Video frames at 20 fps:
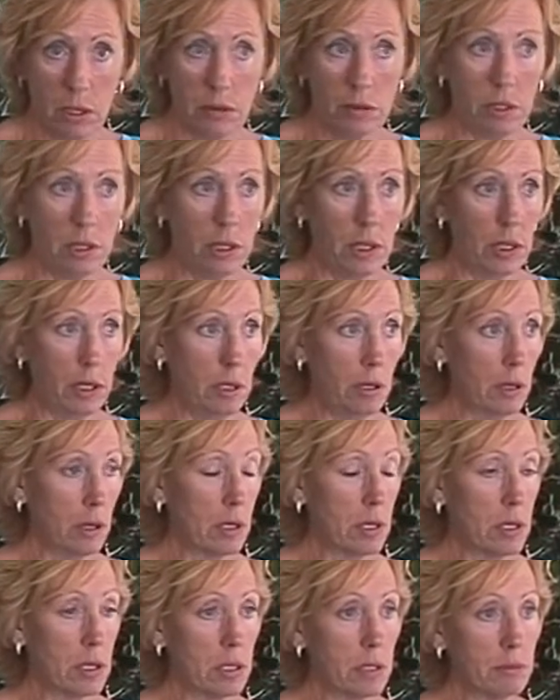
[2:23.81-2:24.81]
the
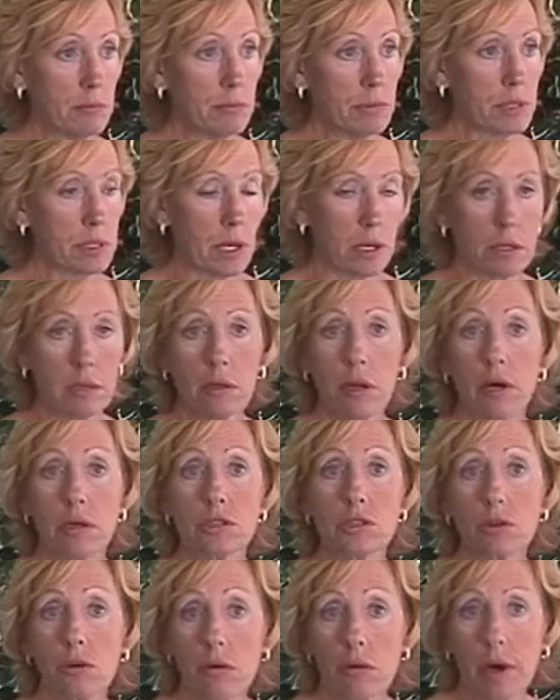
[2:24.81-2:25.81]

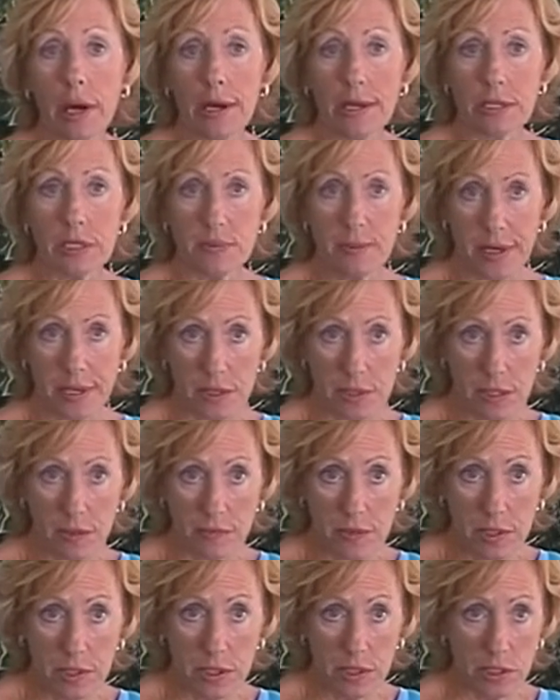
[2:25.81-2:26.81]
psychological aspects of
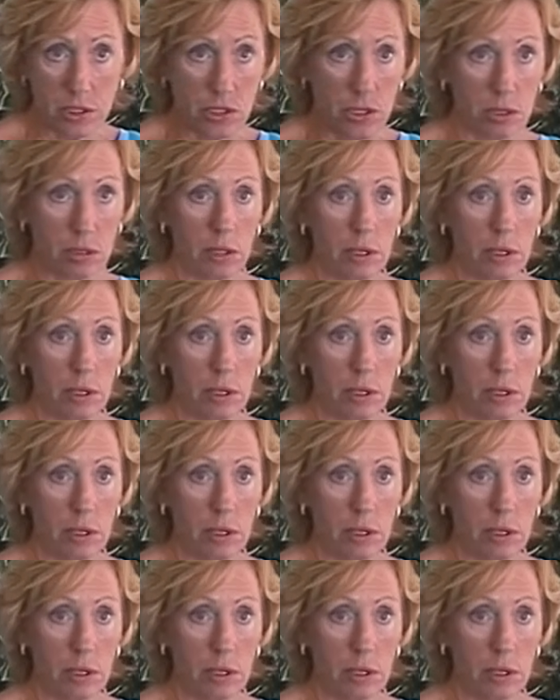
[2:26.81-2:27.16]
addiction,